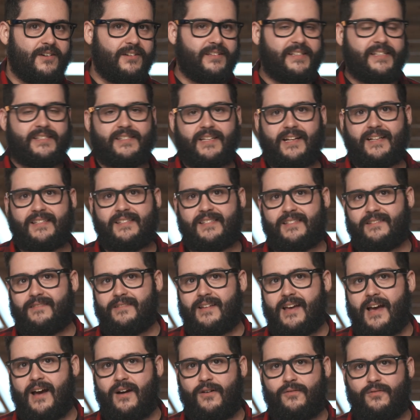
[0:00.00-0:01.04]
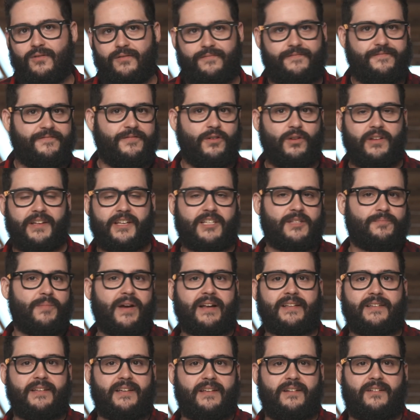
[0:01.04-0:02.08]
Or at least that's how we're fully
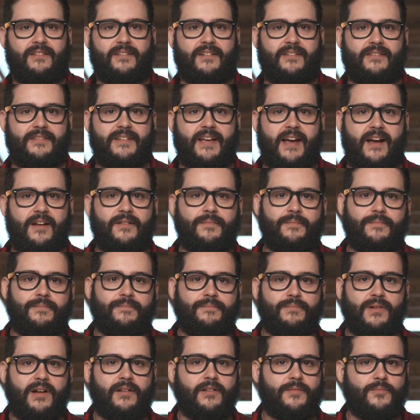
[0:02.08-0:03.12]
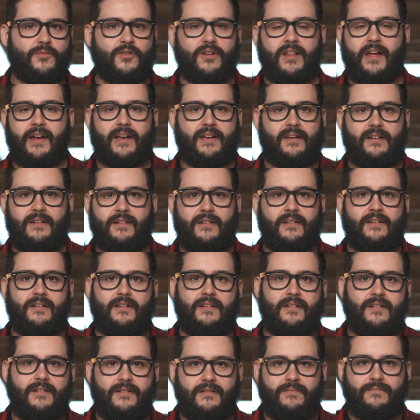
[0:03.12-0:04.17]
expecting it'll go down. Probably more like
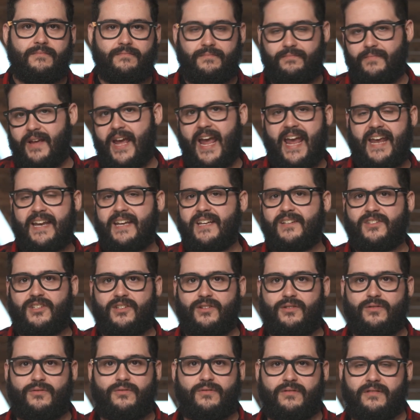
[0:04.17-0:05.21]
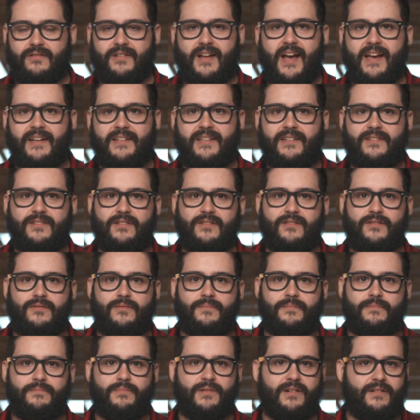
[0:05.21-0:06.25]
82 or 92,
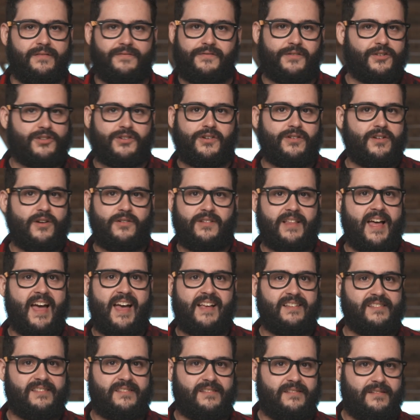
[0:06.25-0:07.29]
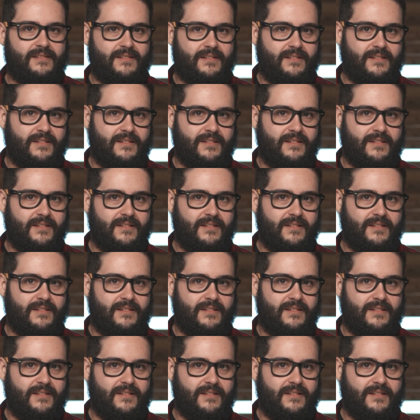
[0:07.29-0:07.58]
but for sure no less.